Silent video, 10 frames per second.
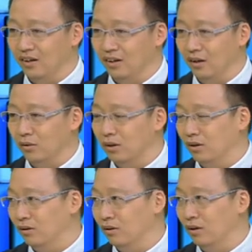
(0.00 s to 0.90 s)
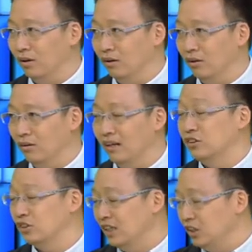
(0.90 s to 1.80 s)
local
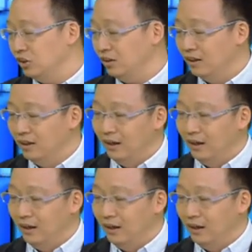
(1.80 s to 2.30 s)
legislature,